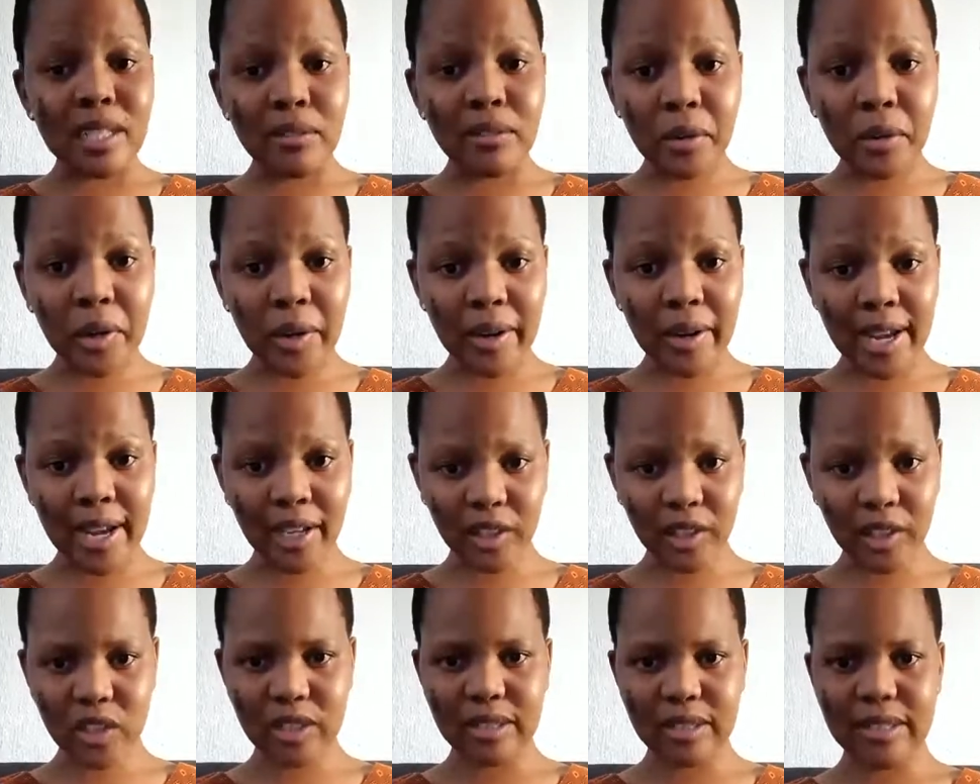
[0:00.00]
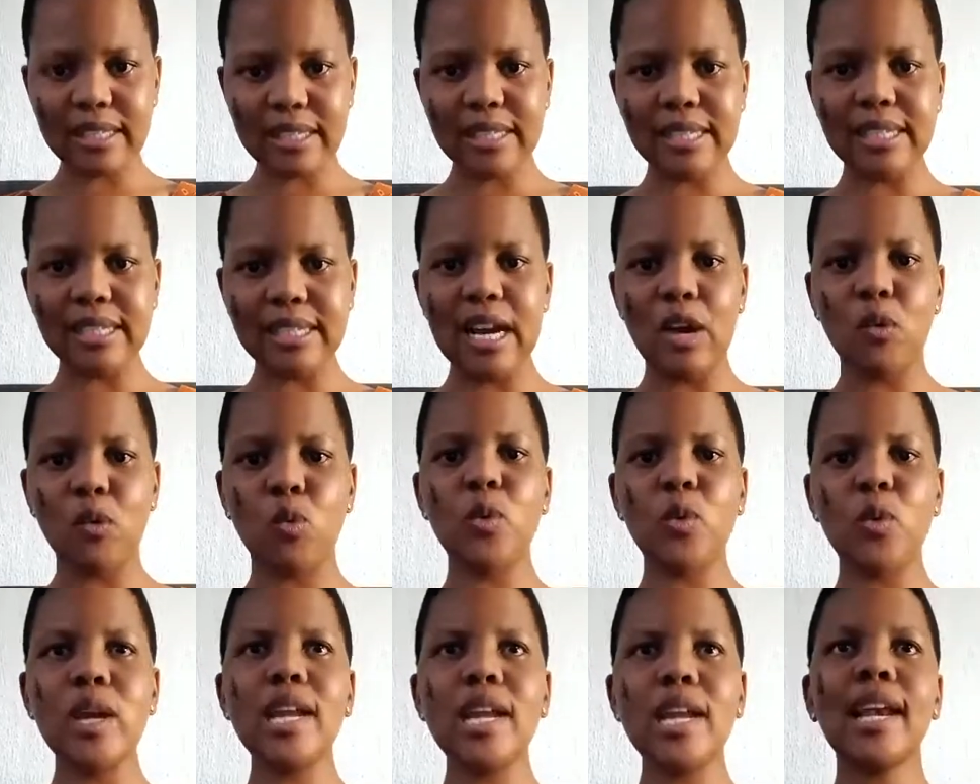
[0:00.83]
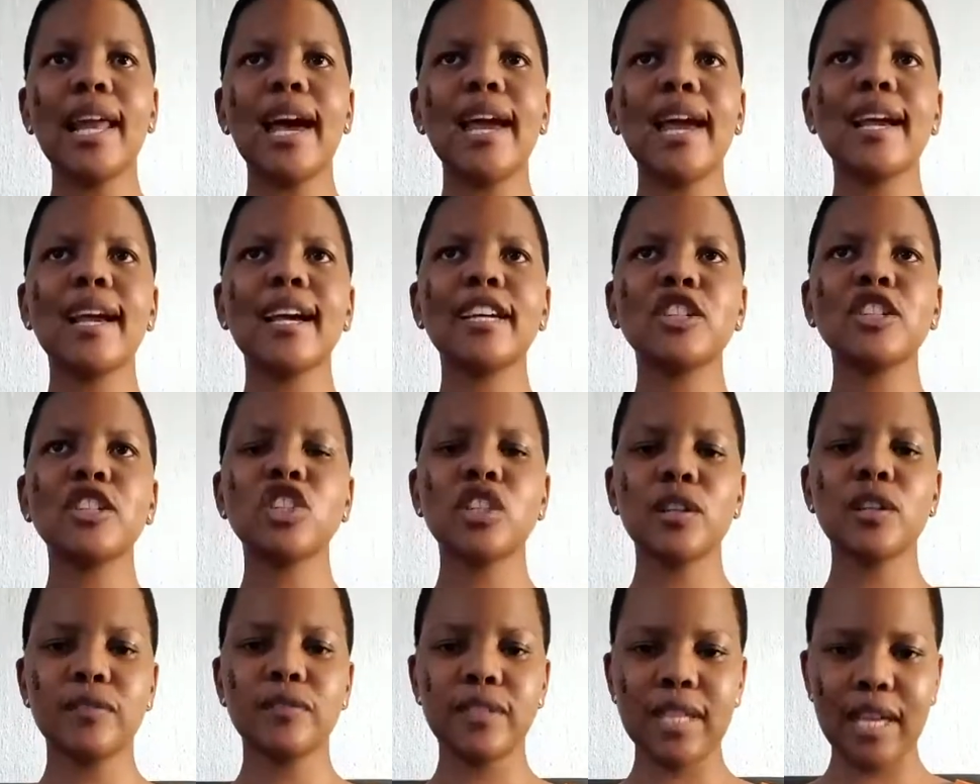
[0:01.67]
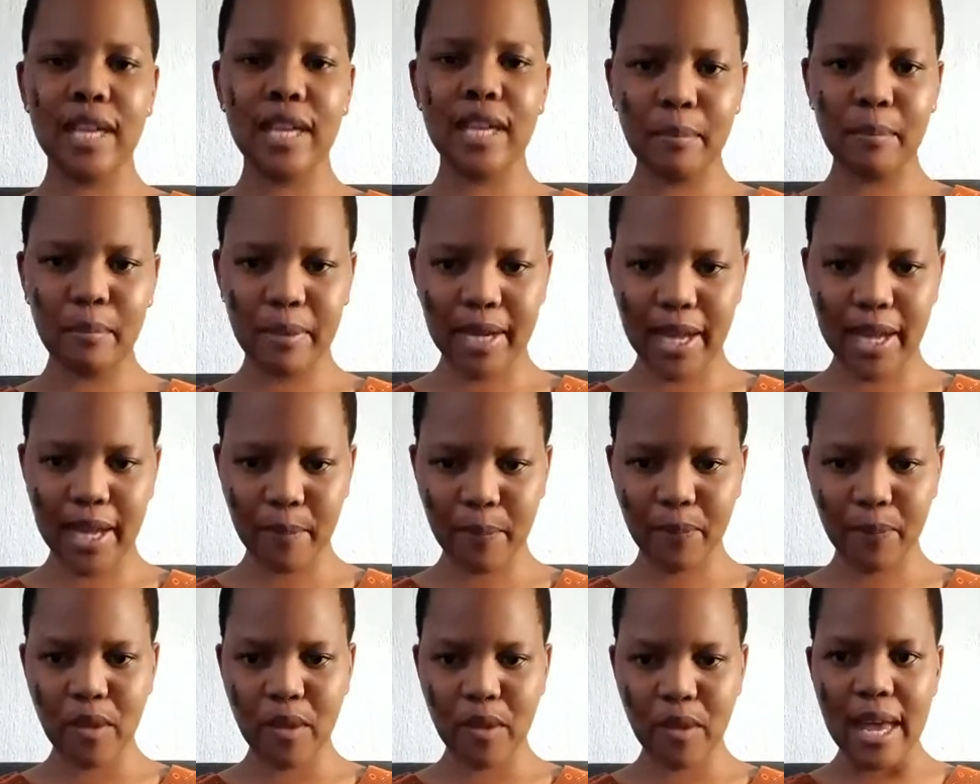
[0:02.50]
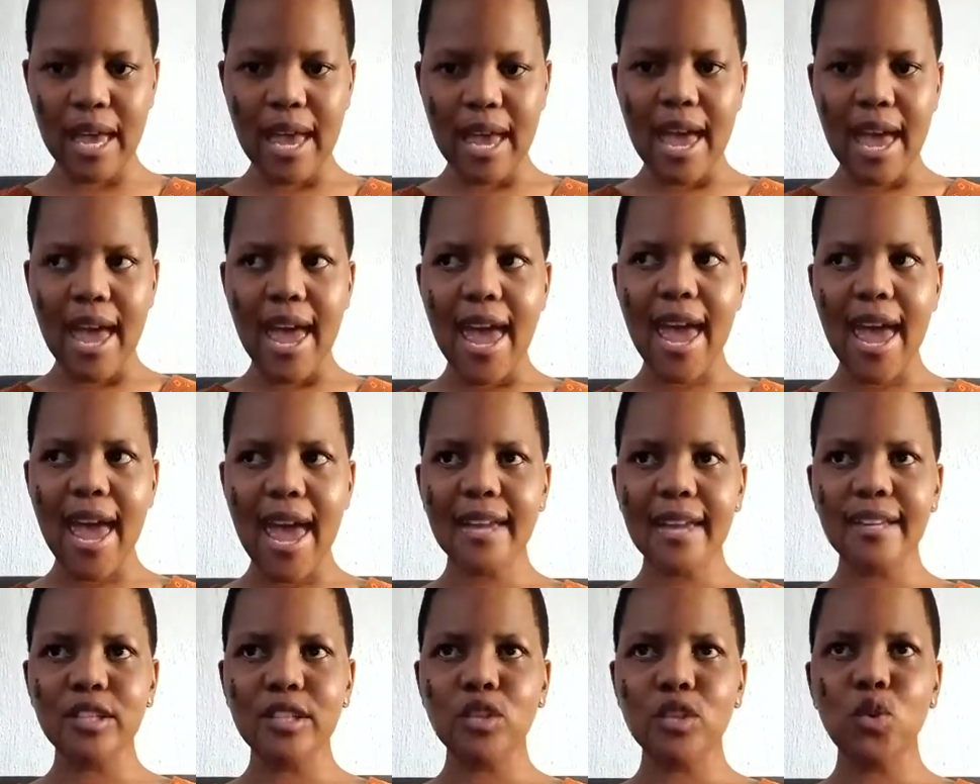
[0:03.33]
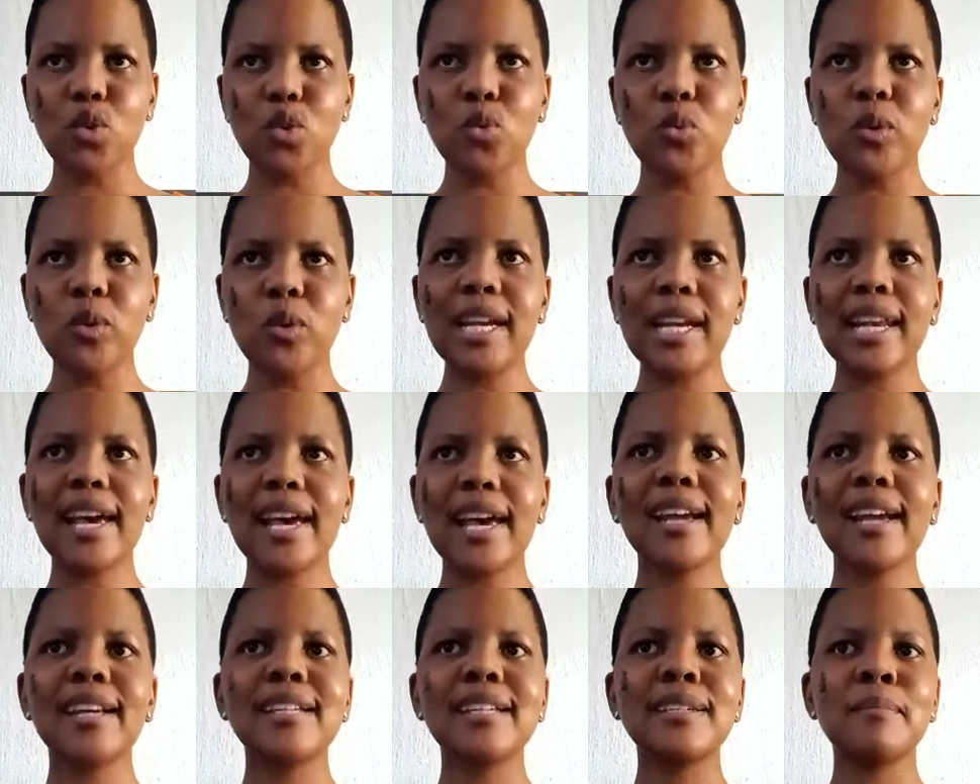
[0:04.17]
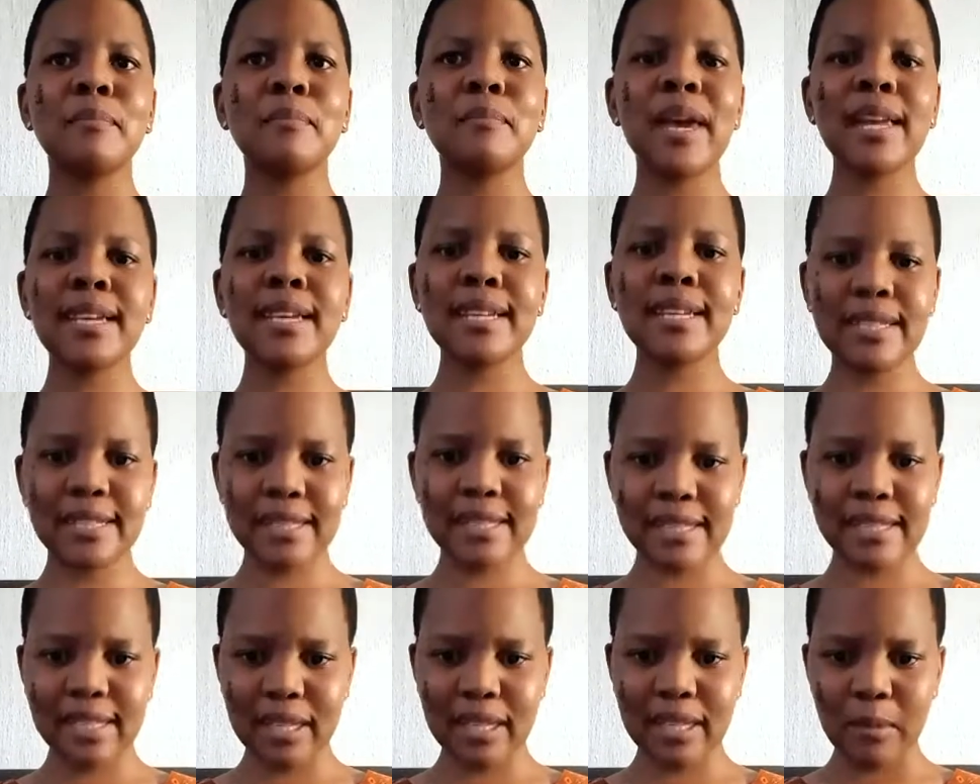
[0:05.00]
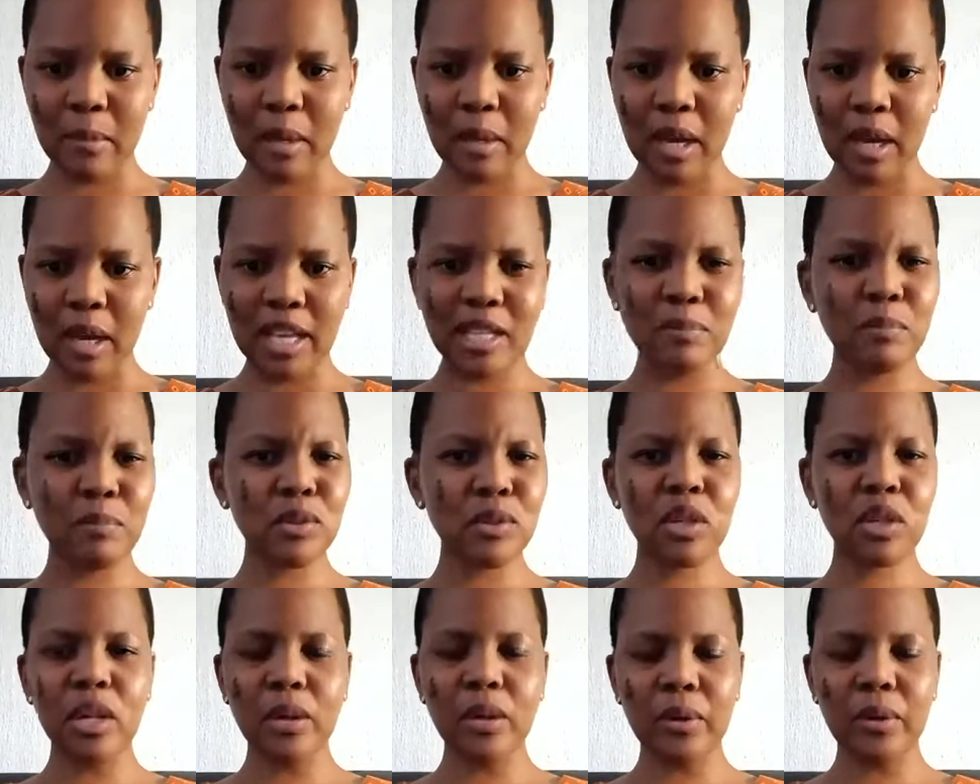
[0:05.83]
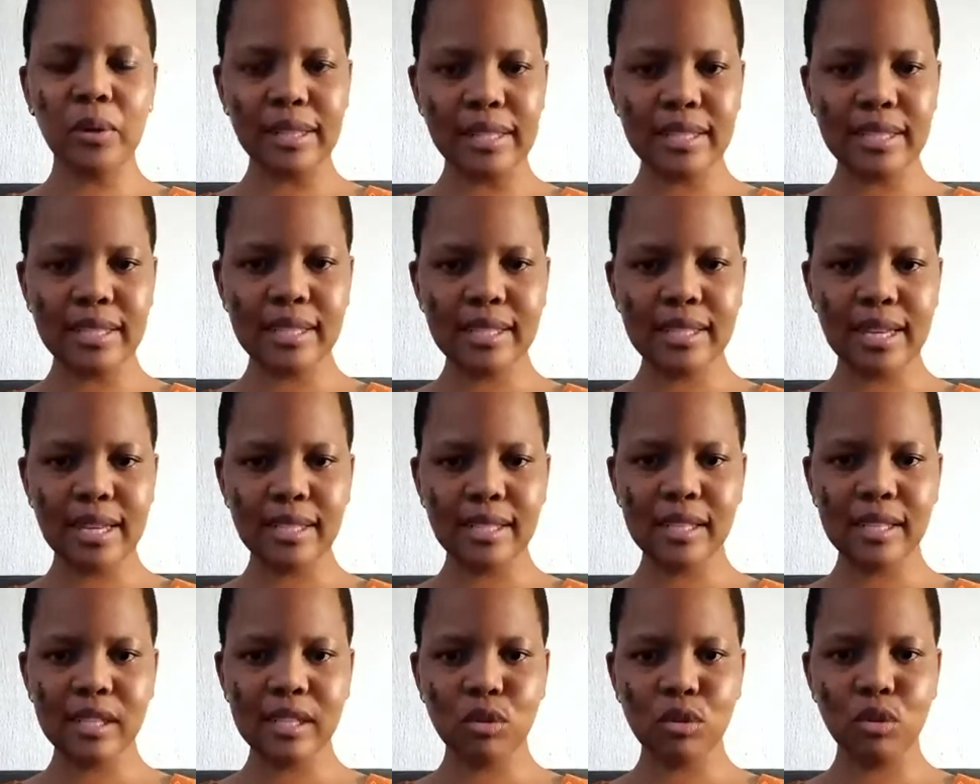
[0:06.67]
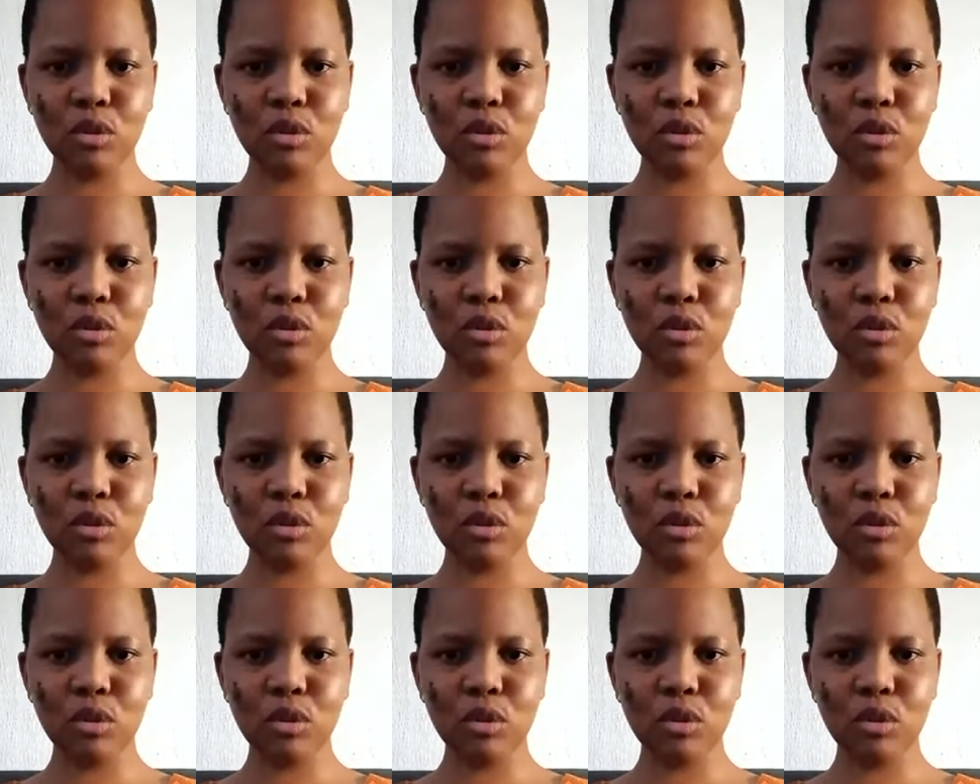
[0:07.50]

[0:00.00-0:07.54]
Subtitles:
for our actions. We like shifting blame, and we like dependency, especially on the state,